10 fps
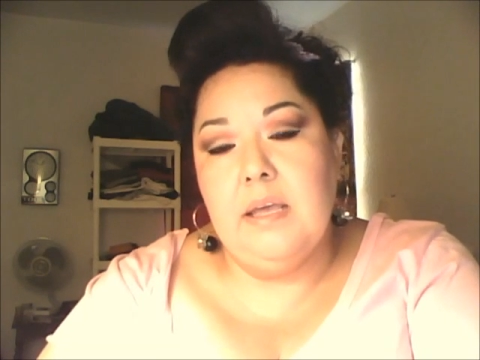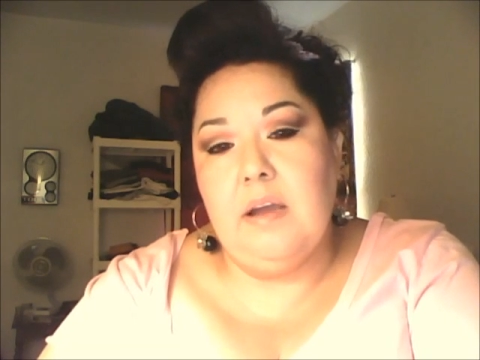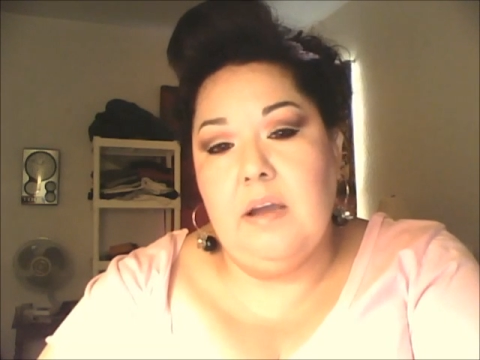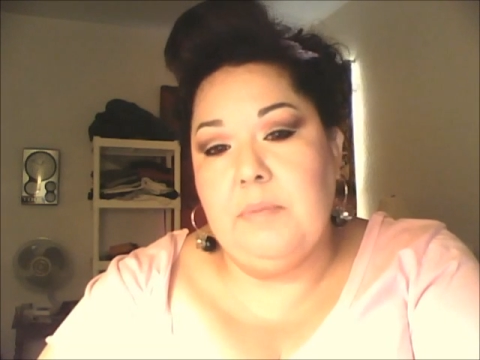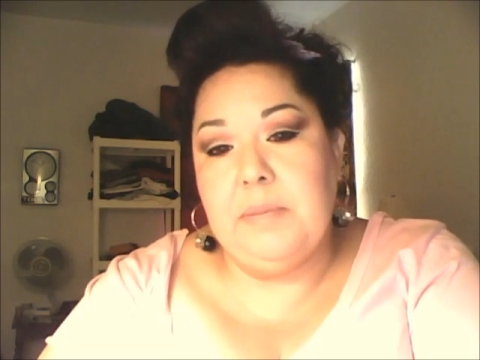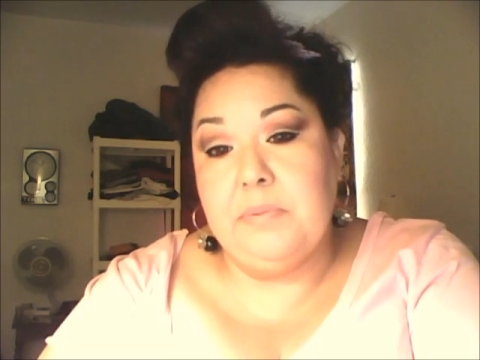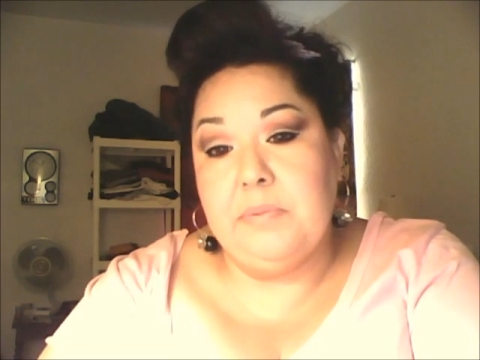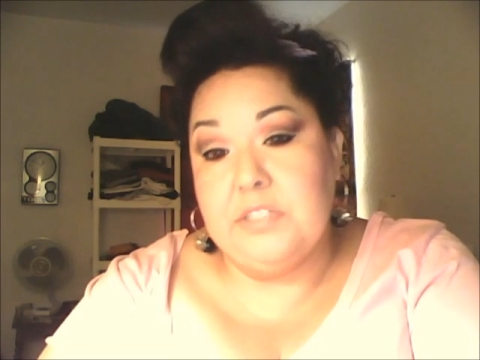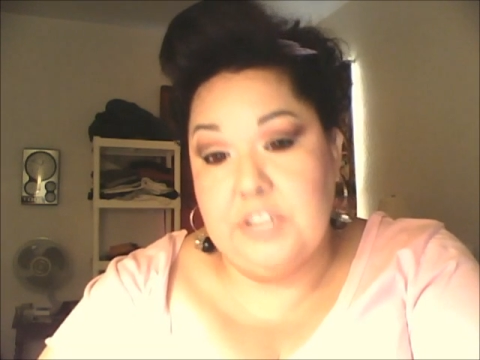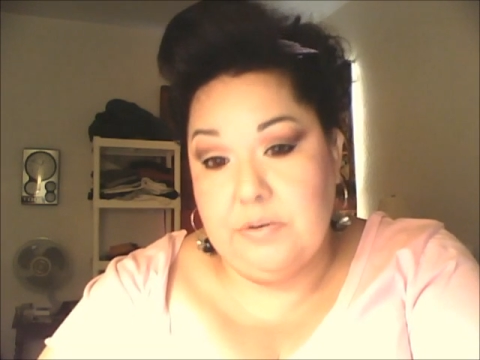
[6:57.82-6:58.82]
or people
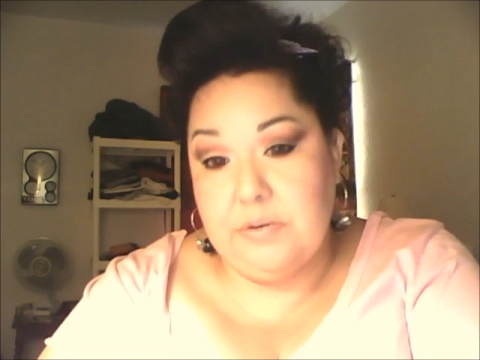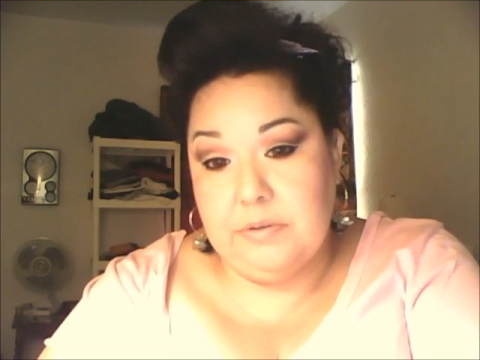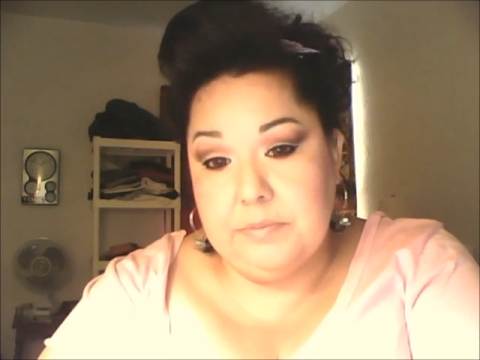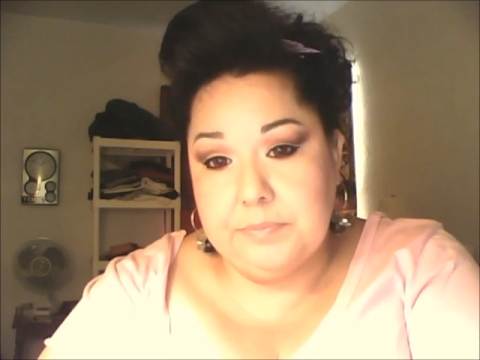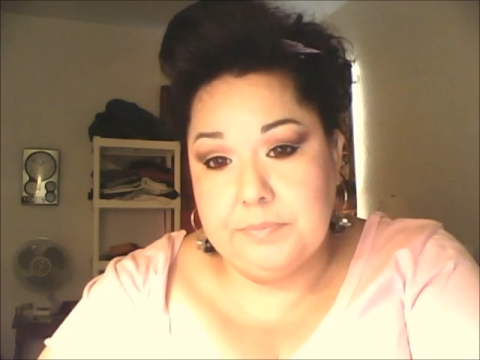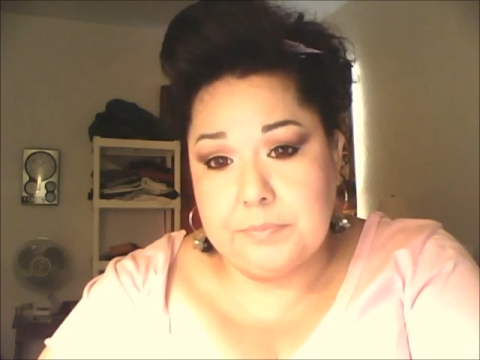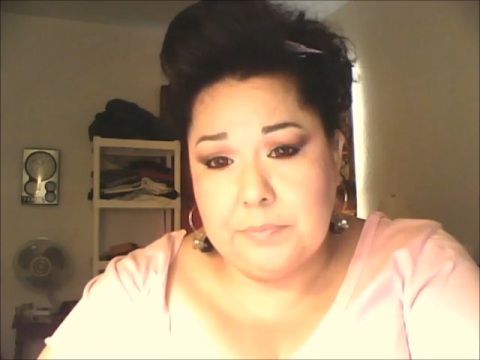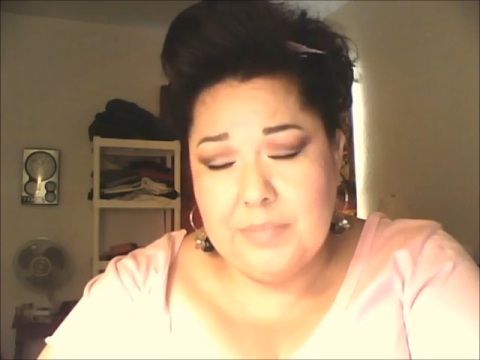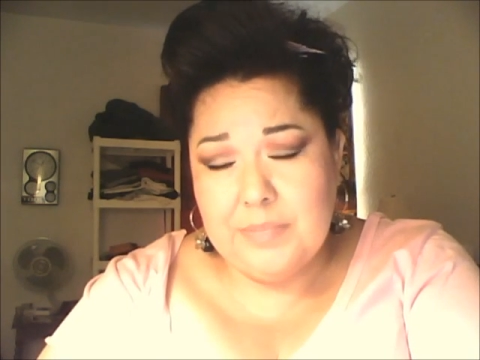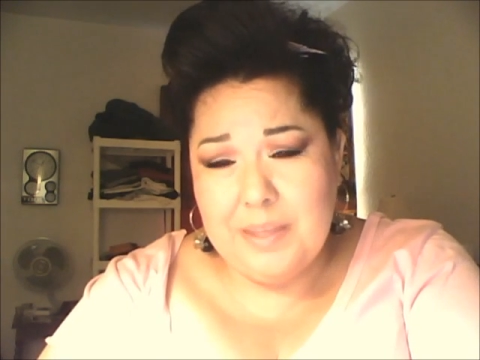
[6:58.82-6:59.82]
in general.
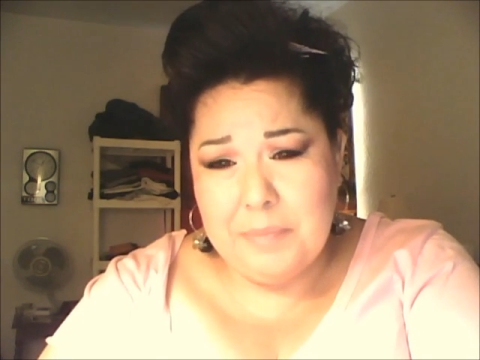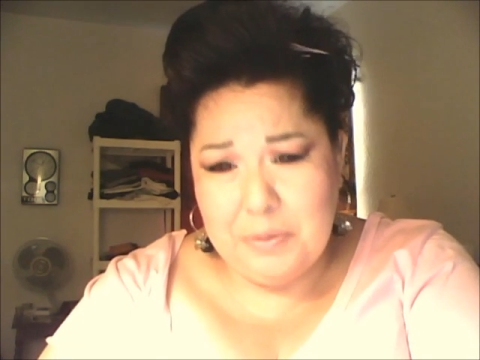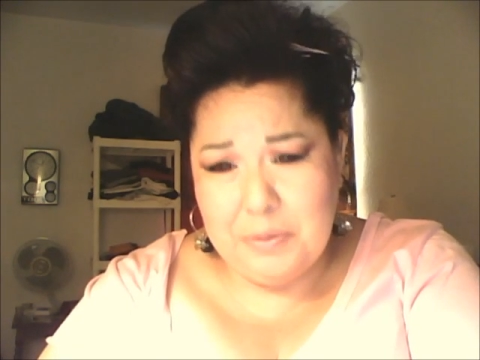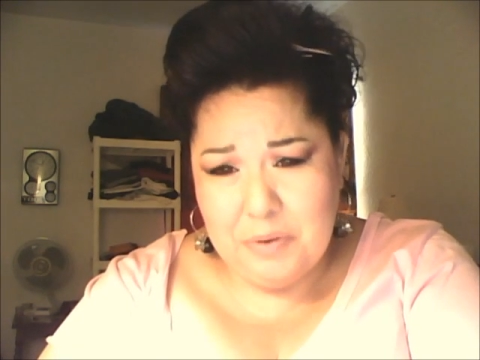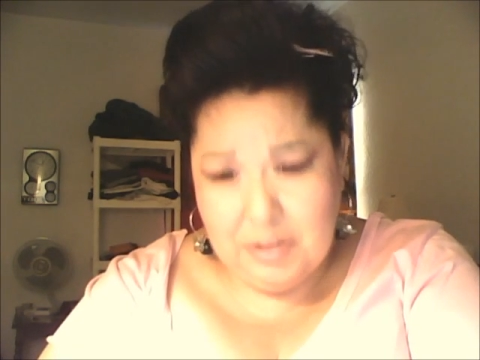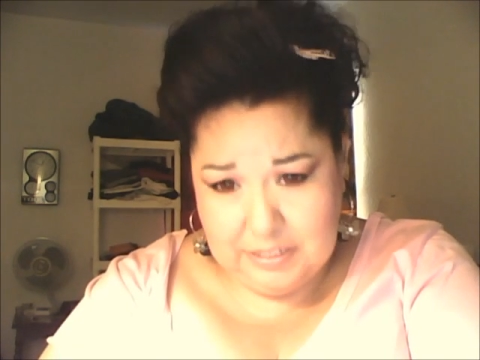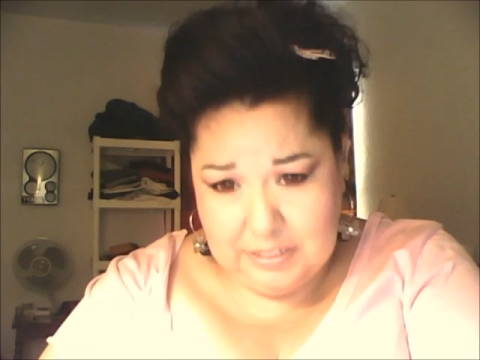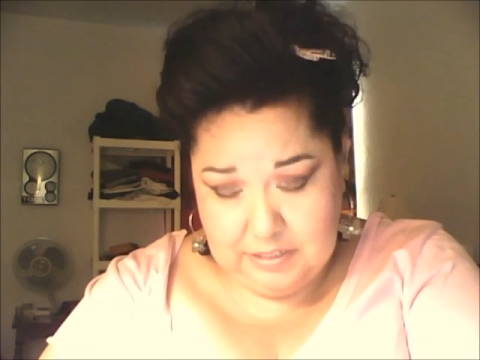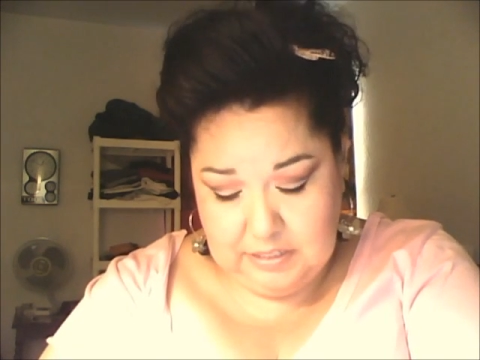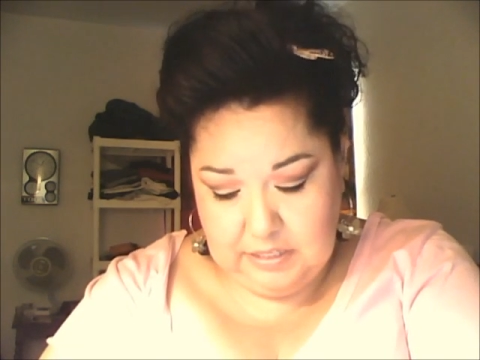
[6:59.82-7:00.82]
But we're all
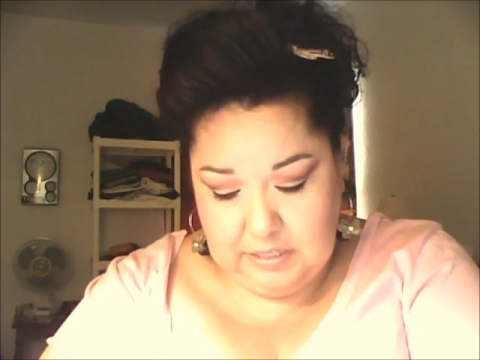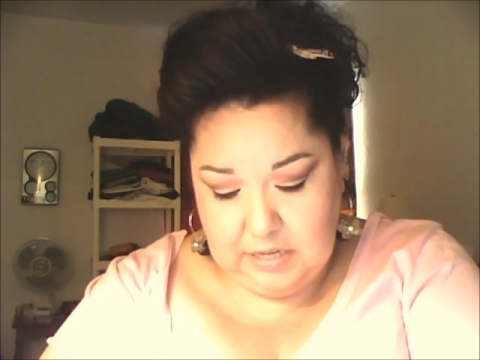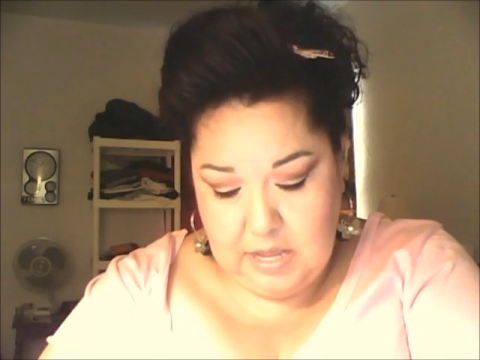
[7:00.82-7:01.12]
healing.